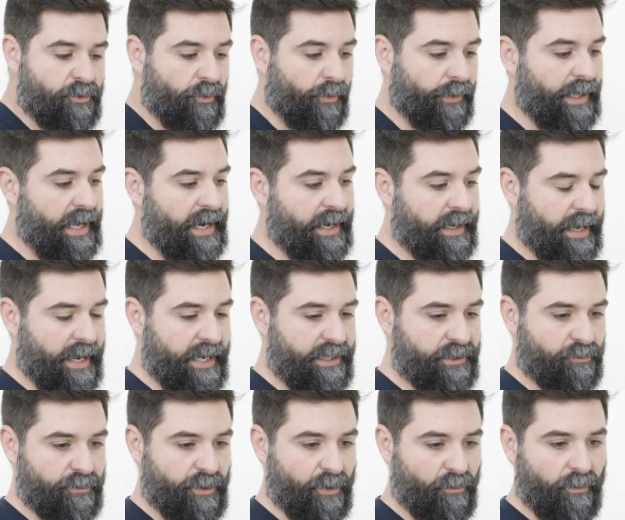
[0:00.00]
So a lot of
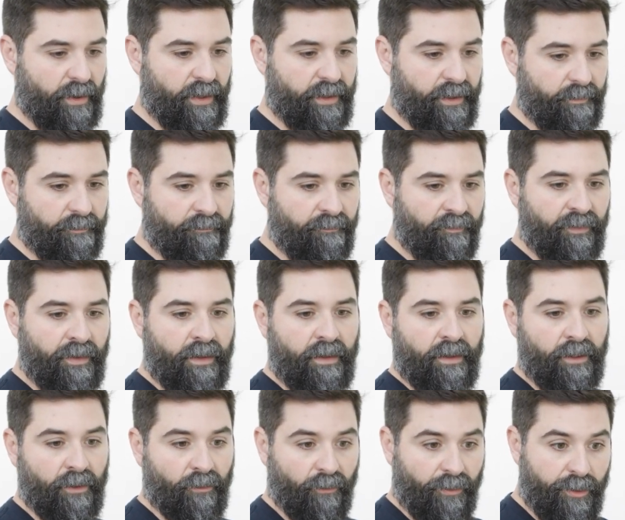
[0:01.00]
guys, when you're running,
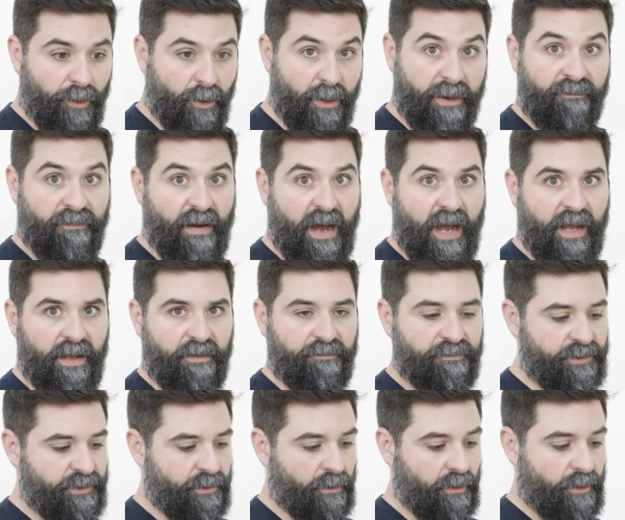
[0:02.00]

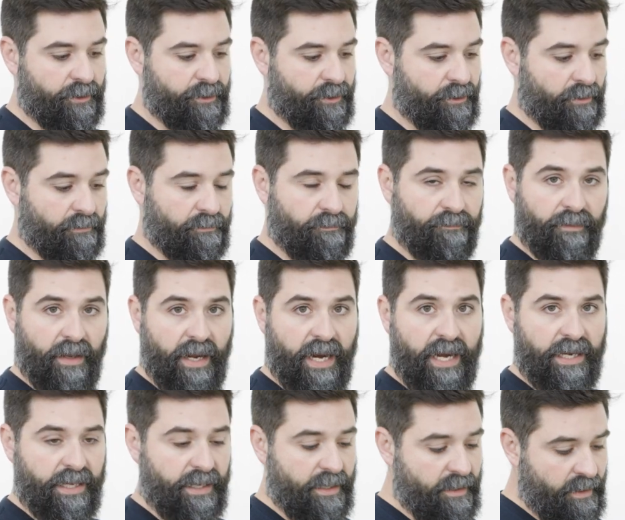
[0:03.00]
35s on your
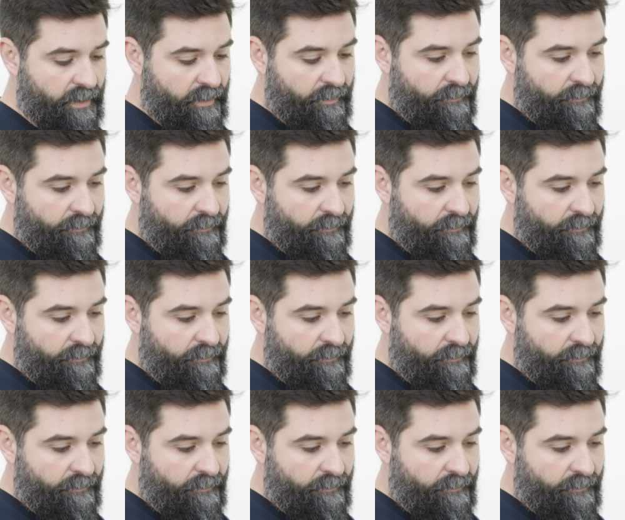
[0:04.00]
80,